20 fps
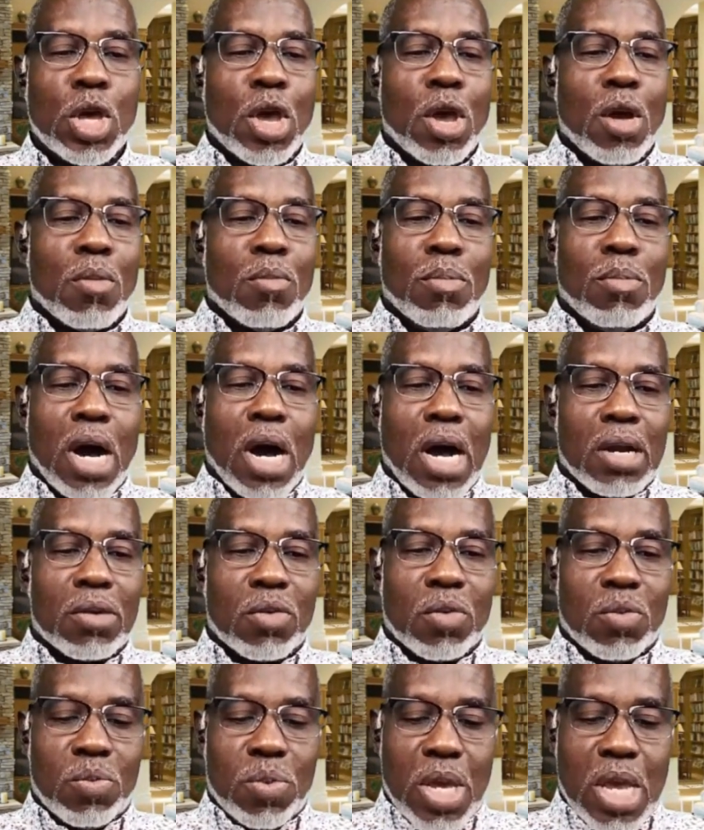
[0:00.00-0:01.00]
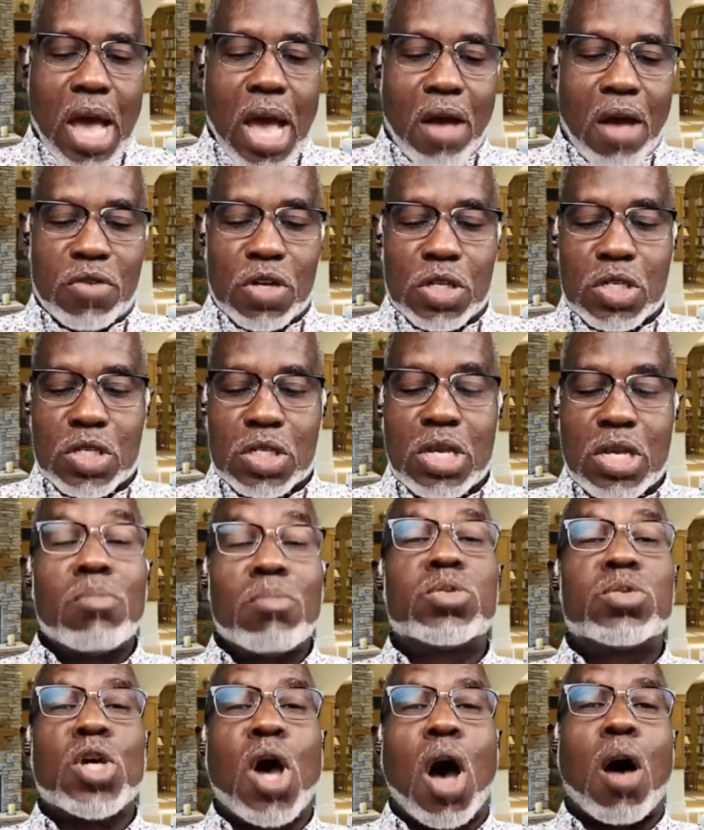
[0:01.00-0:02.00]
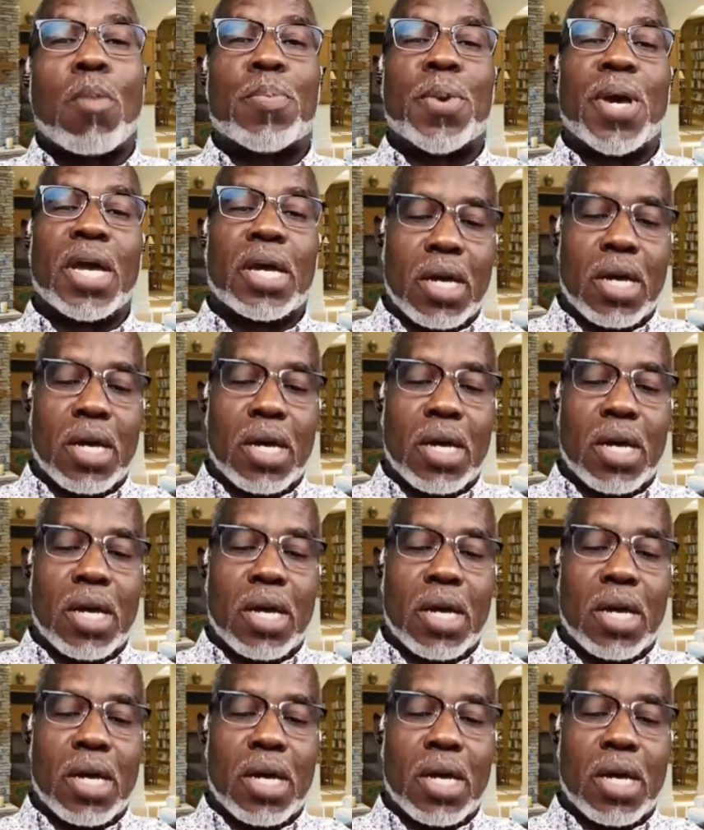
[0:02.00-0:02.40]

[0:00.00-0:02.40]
but we have a subtopic